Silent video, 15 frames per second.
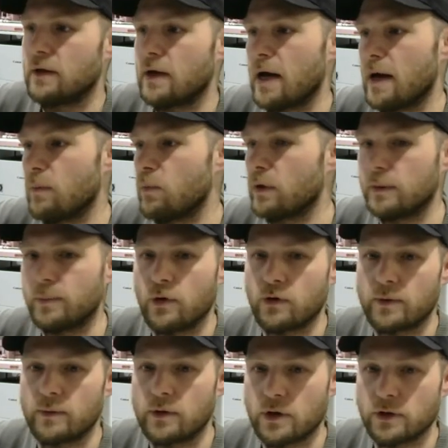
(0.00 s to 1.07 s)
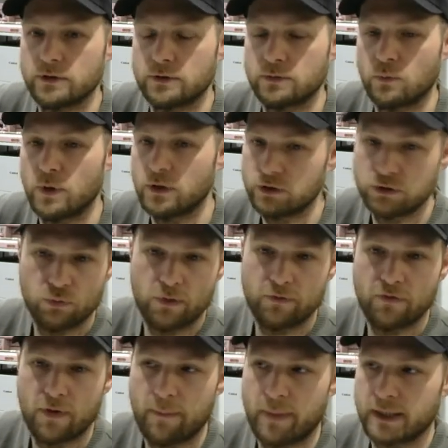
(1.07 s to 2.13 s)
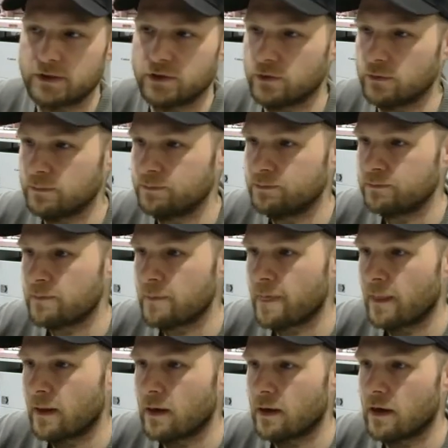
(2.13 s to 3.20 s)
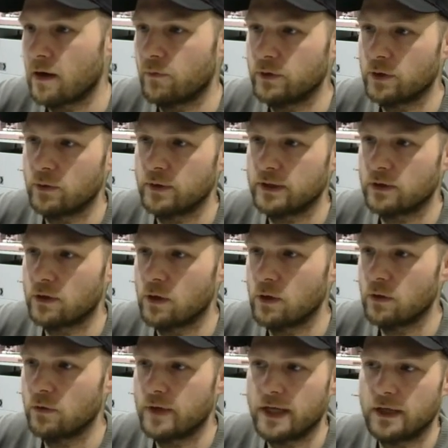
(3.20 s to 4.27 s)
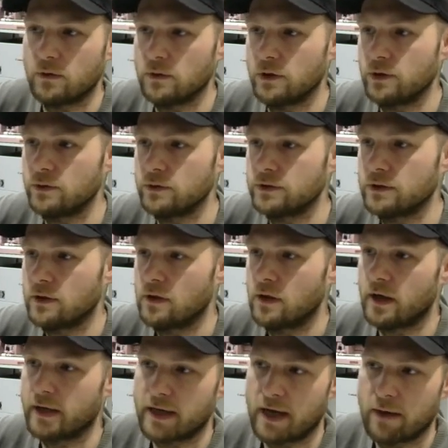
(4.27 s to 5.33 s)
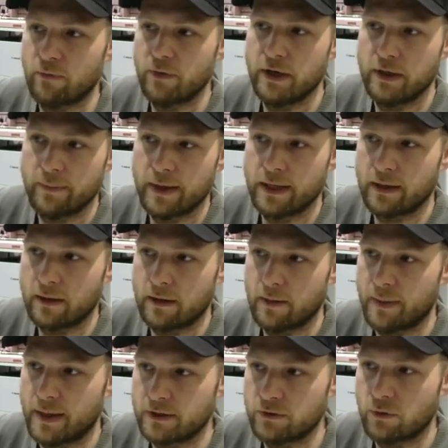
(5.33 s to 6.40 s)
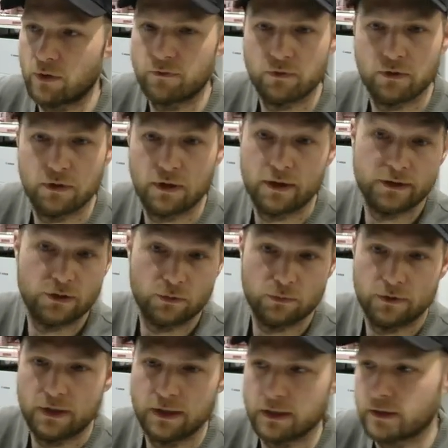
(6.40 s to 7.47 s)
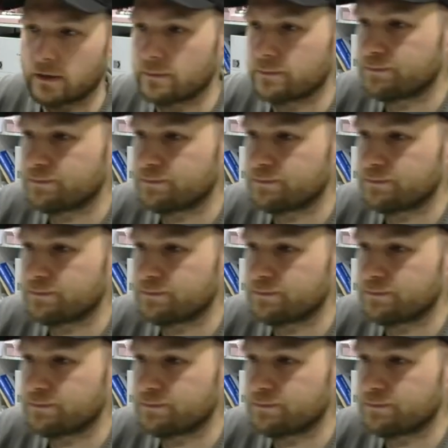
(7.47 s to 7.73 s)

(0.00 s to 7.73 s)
and what the program cost, we'll just refund back to you. If we don't hit the goal, they don't lose. I can't really make a better offer, I don't think.